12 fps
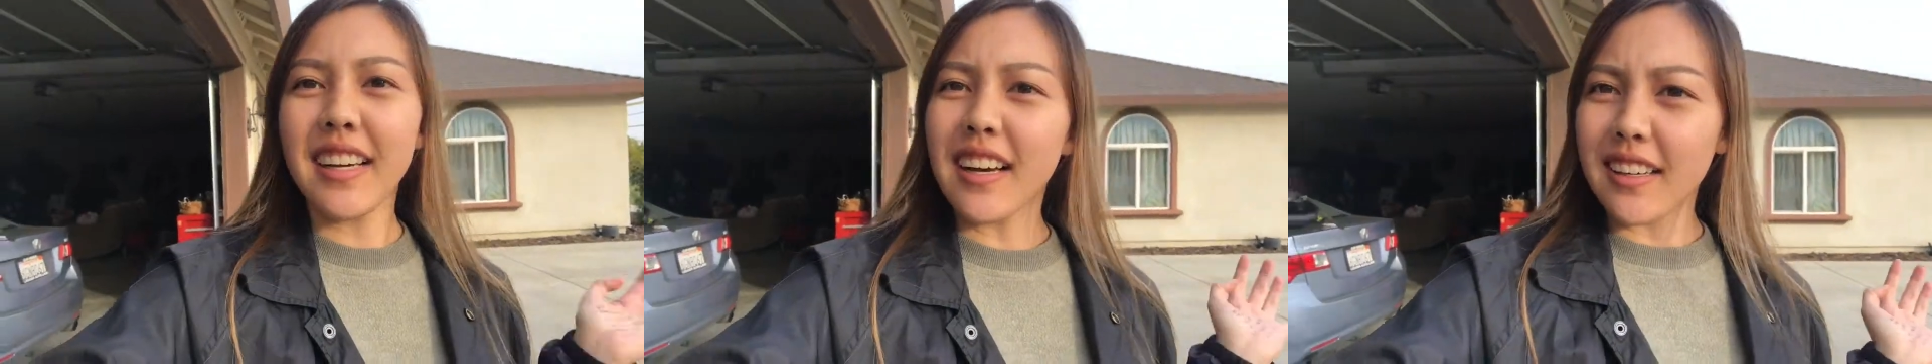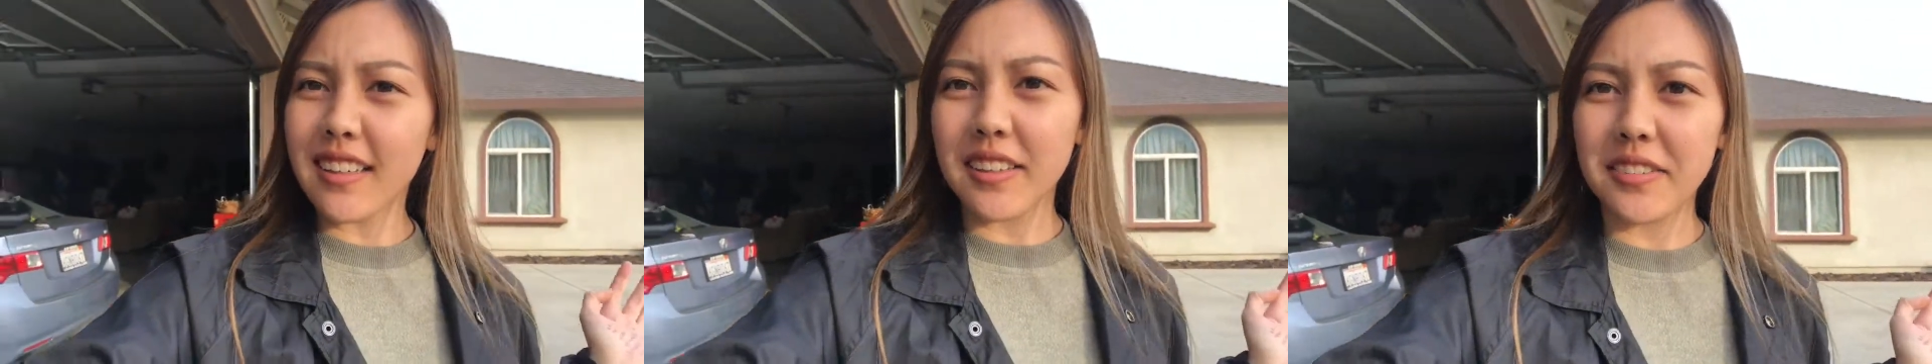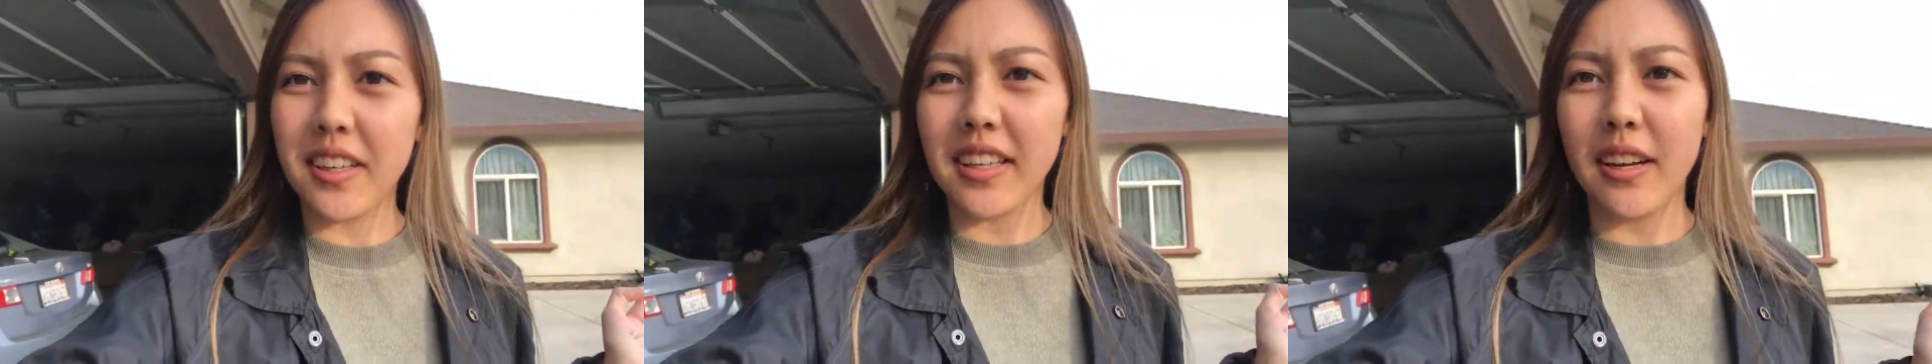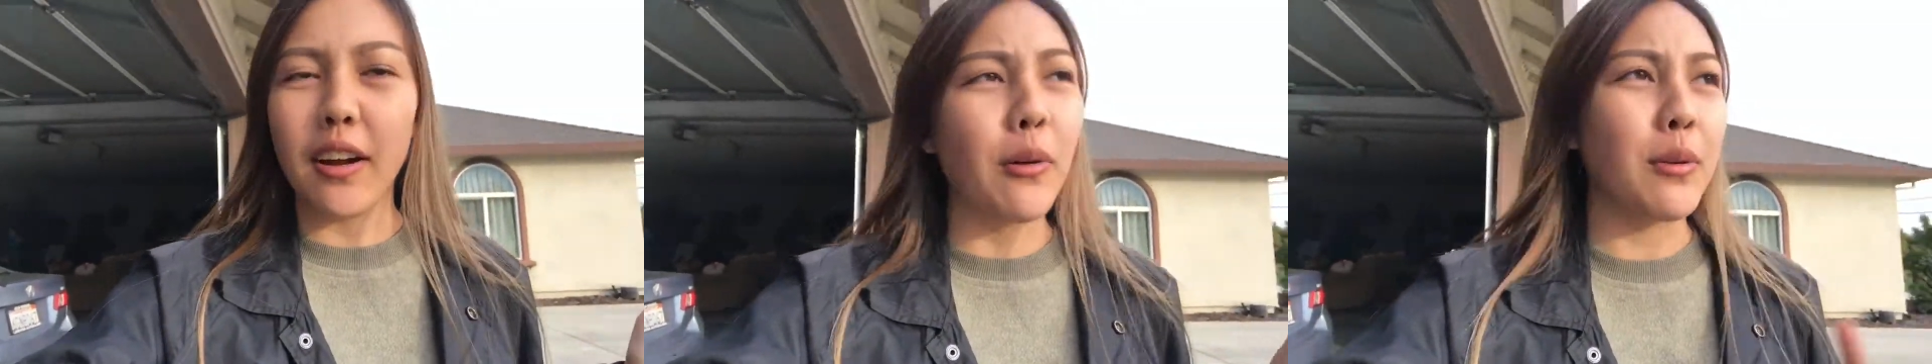ugly right
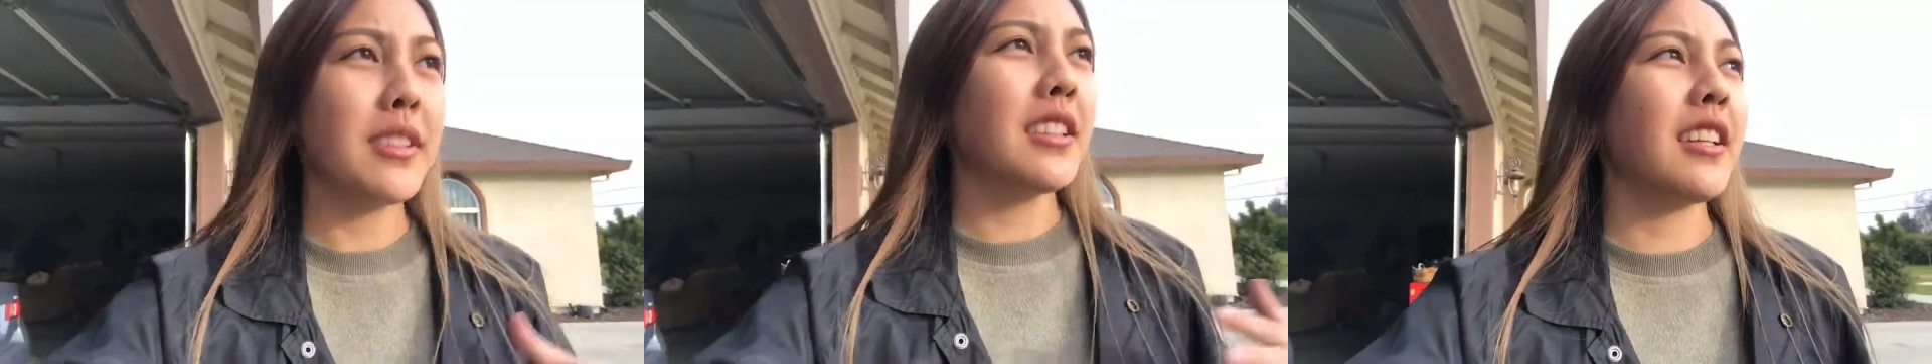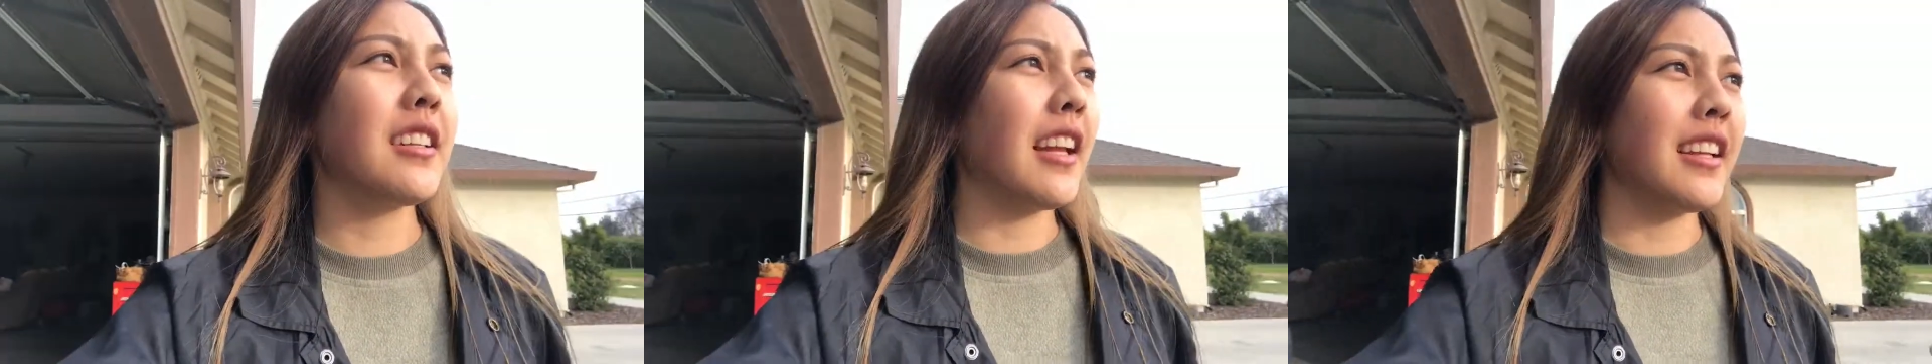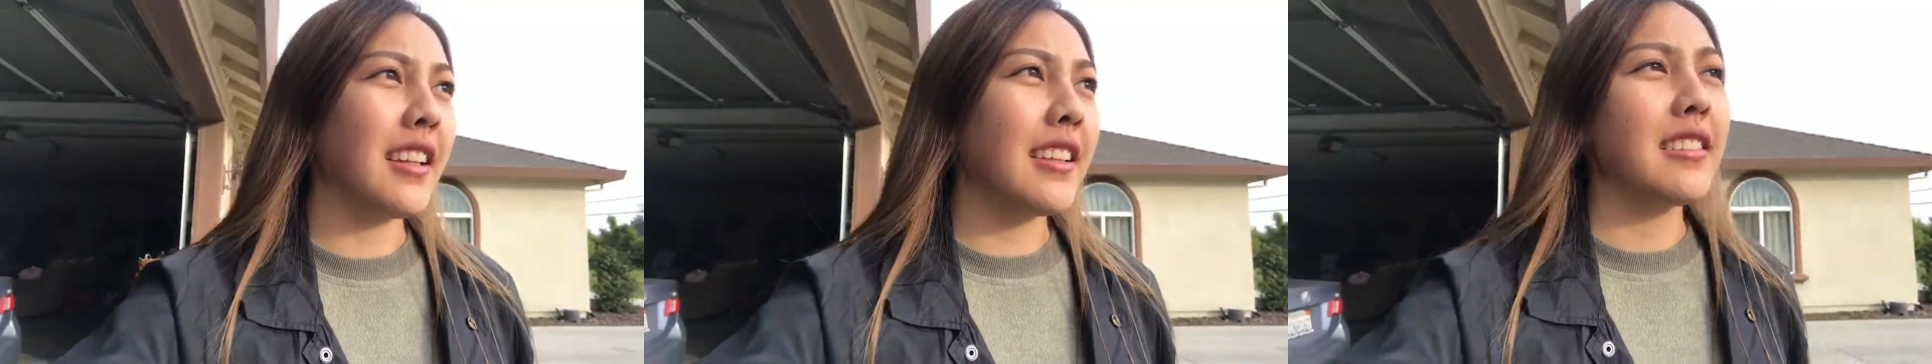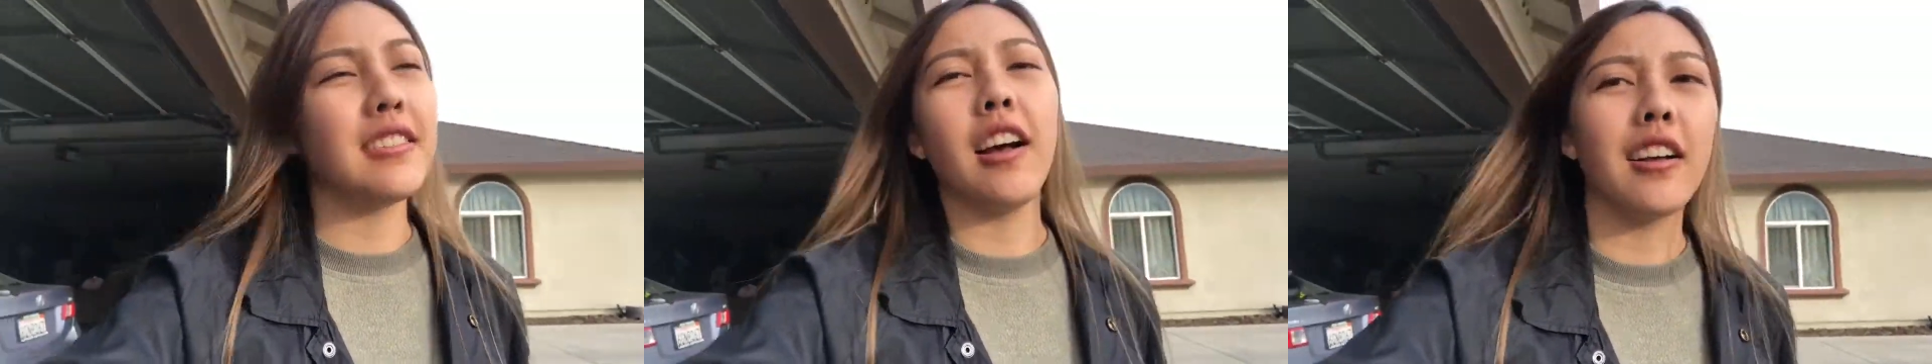now. I always look like
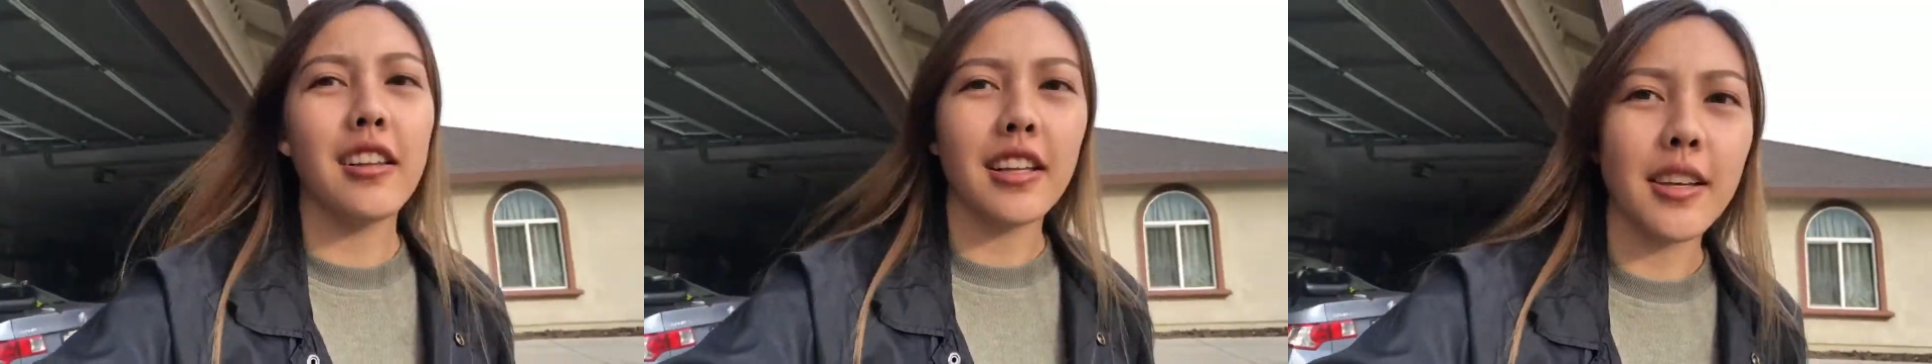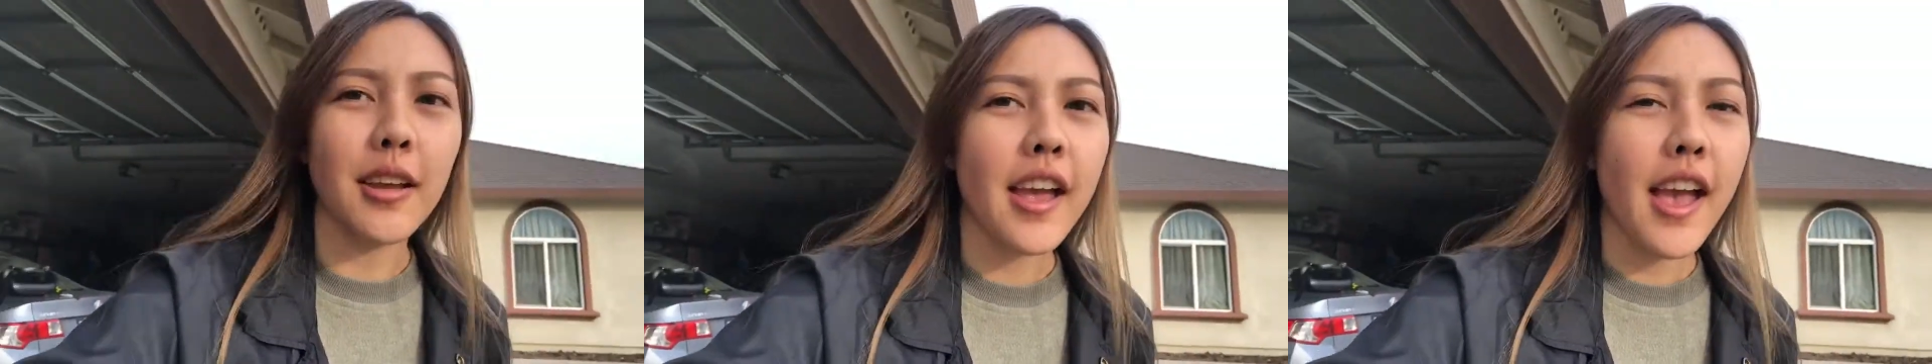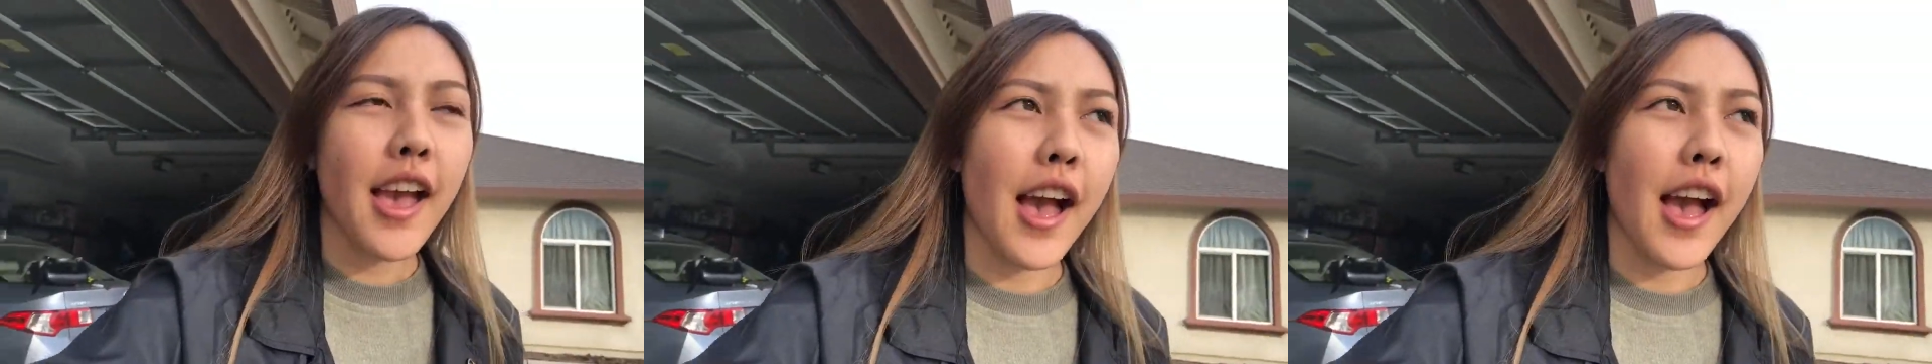this ugly